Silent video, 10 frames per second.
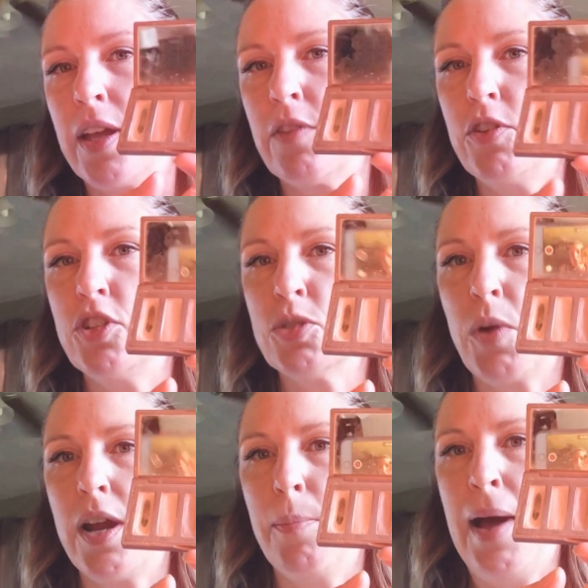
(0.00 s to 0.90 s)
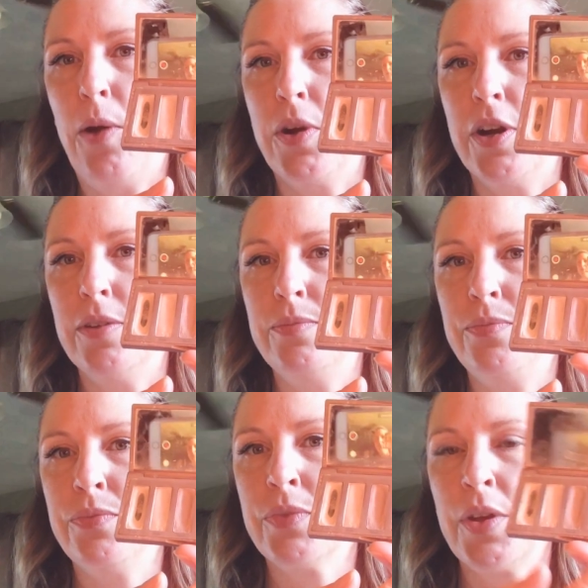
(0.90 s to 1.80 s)
like if you just want a powder.
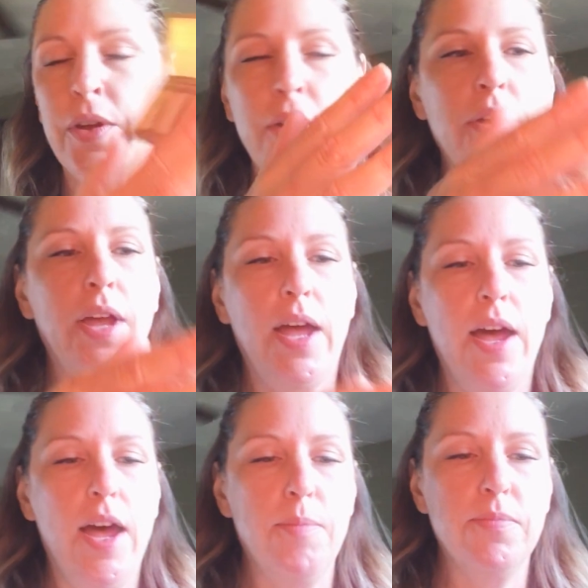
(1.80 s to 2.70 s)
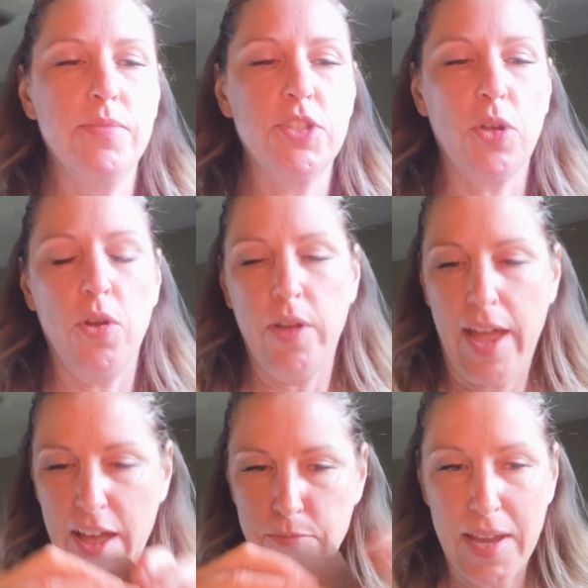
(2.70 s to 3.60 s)
So
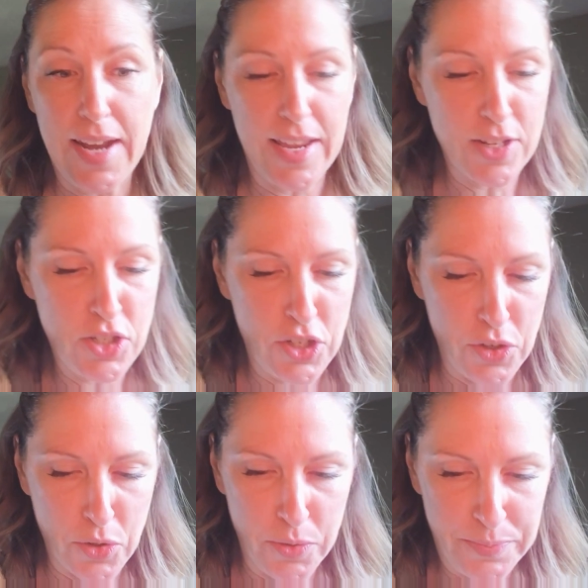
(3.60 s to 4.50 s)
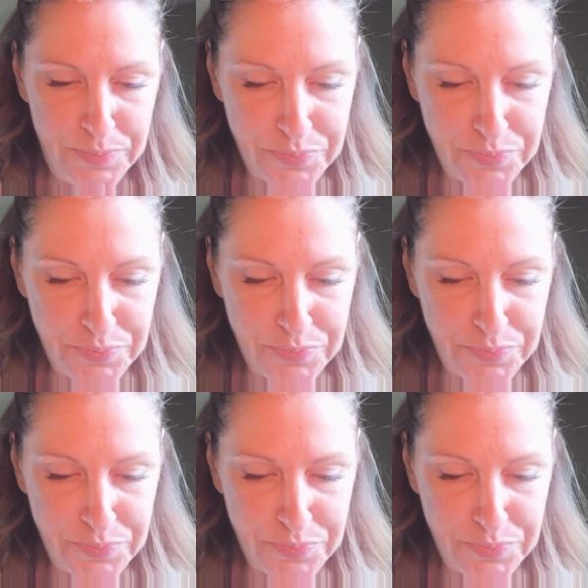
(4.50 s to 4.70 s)
I have my Naked 2.